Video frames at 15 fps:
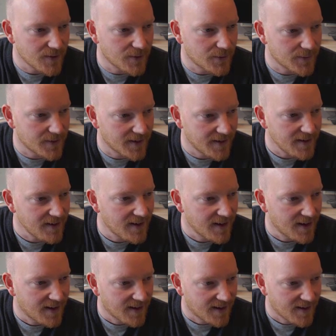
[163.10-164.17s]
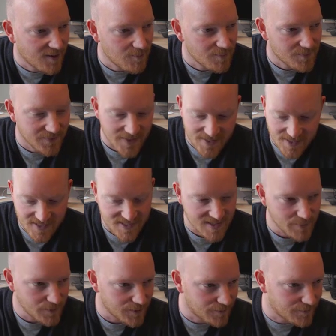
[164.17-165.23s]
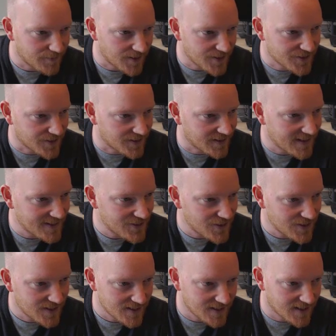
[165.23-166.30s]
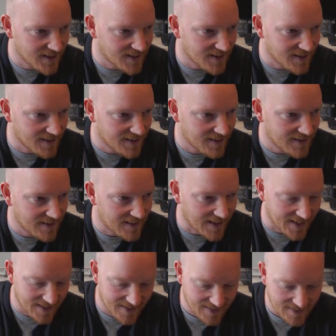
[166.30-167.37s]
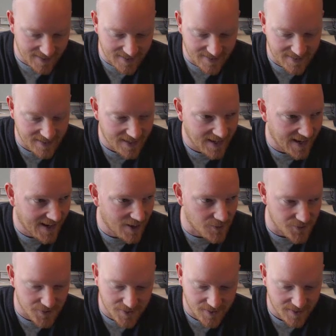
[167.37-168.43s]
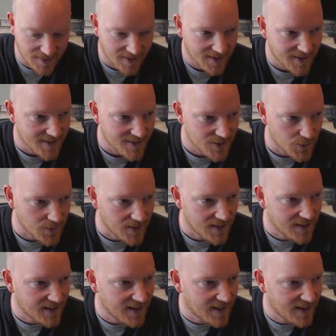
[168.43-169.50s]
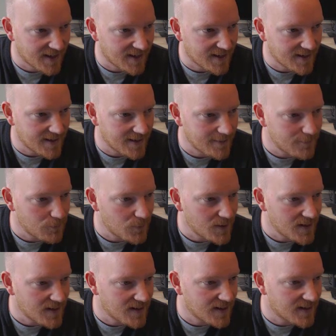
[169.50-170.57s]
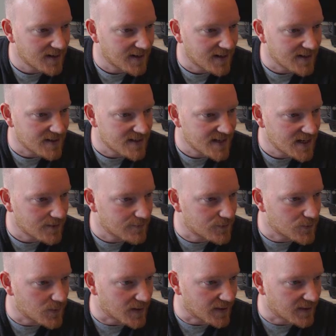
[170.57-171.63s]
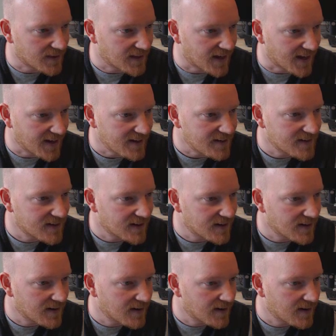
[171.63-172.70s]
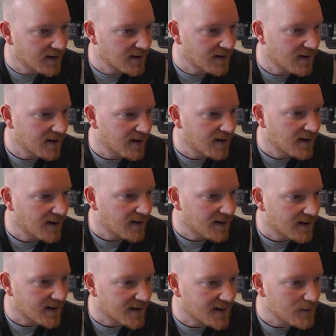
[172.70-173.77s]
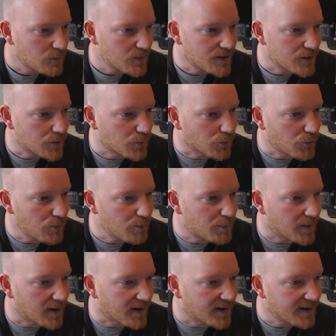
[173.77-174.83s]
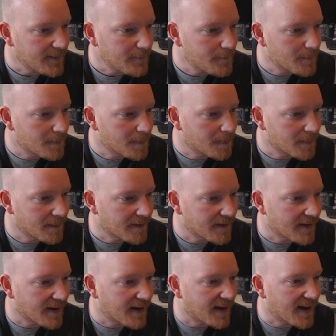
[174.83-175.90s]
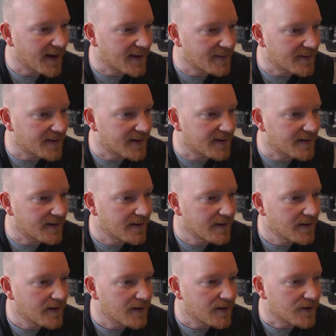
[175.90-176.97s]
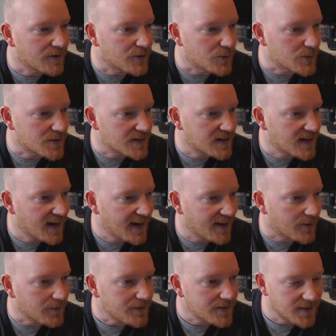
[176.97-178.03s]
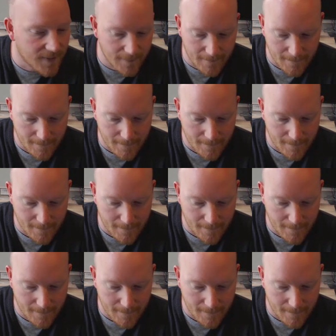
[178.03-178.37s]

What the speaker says: Okay. There's a similar function. It's just like count. So if we, instead of doing that, if we group by and then use count,